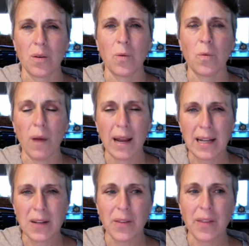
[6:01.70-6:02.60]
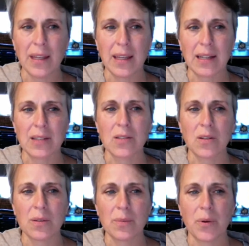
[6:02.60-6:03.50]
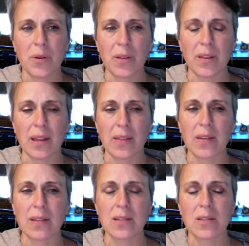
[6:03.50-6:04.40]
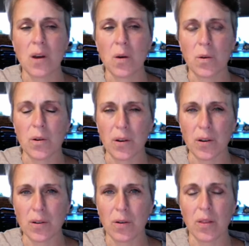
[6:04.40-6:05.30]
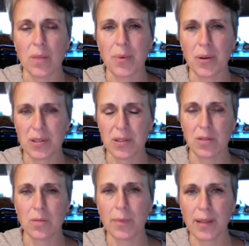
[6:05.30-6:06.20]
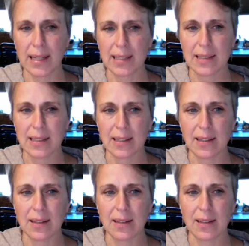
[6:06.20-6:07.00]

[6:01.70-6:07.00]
Why do you think it's so important that the sower or the person who planted